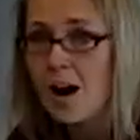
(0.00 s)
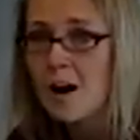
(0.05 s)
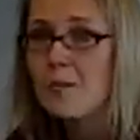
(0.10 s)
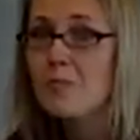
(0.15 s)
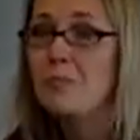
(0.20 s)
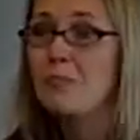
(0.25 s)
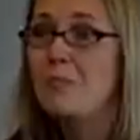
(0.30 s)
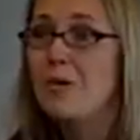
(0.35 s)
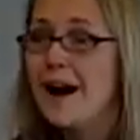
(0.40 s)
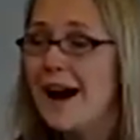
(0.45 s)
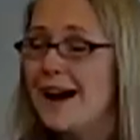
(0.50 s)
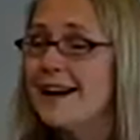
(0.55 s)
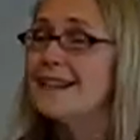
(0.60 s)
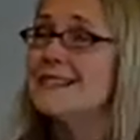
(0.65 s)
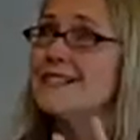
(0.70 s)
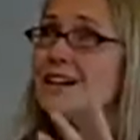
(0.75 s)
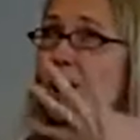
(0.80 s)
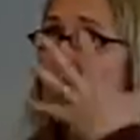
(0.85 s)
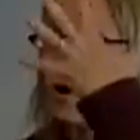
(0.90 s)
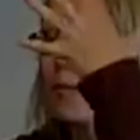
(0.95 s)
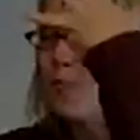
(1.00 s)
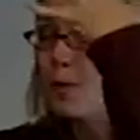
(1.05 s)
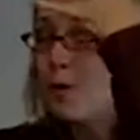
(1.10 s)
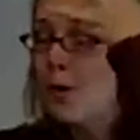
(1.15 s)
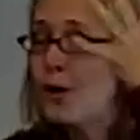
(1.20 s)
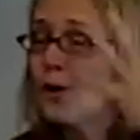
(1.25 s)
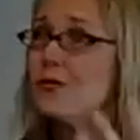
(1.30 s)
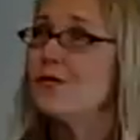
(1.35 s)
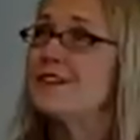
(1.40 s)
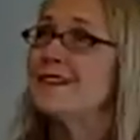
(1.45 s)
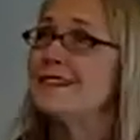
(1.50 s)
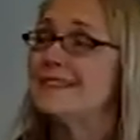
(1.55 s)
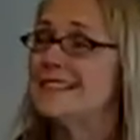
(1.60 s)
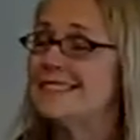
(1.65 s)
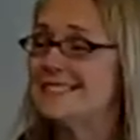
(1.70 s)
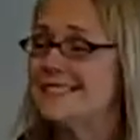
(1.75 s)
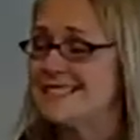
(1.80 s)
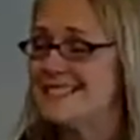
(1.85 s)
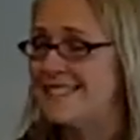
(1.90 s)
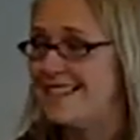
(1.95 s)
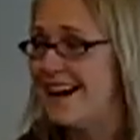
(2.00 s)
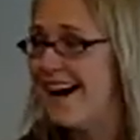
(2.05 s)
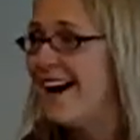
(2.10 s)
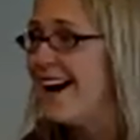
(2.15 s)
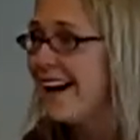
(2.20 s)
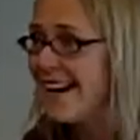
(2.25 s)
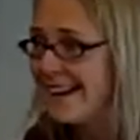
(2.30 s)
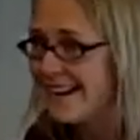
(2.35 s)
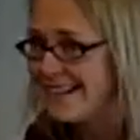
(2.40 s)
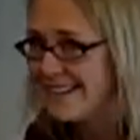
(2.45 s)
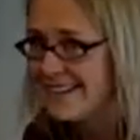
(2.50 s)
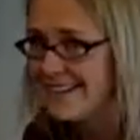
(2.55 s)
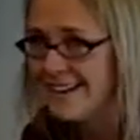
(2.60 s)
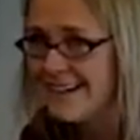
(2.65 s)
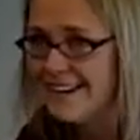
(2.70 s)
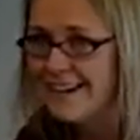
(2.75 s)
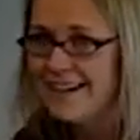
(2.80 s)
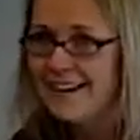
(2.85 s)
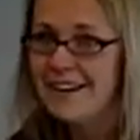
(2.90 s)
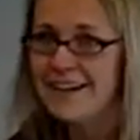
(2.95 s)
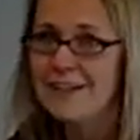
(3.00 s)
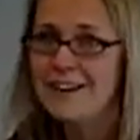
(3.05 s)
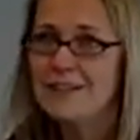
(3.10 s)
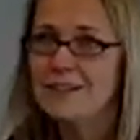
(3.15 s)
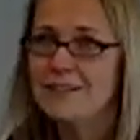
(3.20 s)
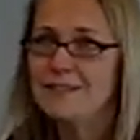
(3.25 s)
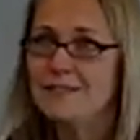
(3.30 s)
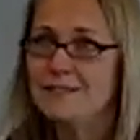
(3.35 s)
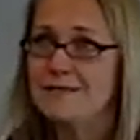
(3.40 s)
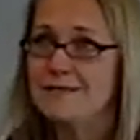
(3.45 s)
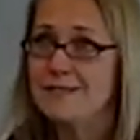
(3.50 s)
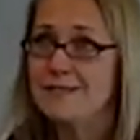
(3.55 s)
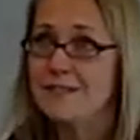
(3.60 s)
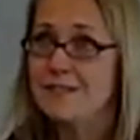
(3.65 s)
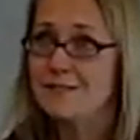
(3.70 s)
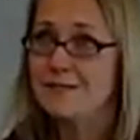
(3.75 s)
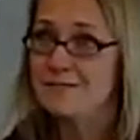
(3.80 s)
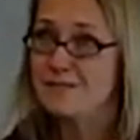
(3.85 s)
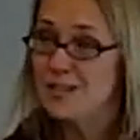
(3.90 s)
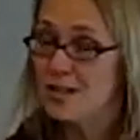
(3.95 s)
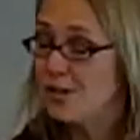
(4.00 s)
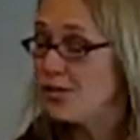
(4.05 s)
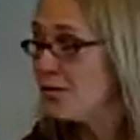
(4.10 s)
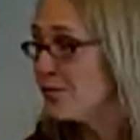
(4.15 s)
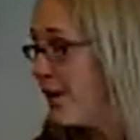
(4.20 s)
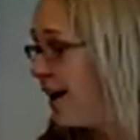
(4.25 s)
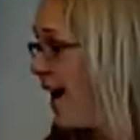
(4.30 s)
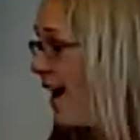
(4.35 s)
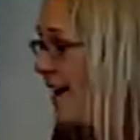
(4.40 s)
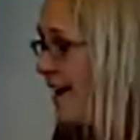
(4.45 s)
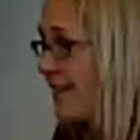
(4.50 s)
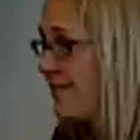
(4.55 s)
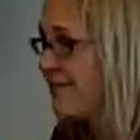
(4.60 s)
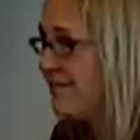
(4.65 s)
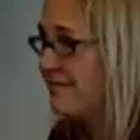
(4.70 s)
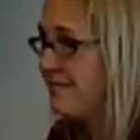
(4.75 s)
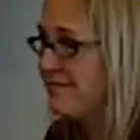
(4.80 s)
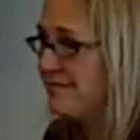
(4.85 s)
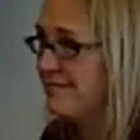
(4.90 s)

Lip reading: Our bodies are perfectly designed to thrive.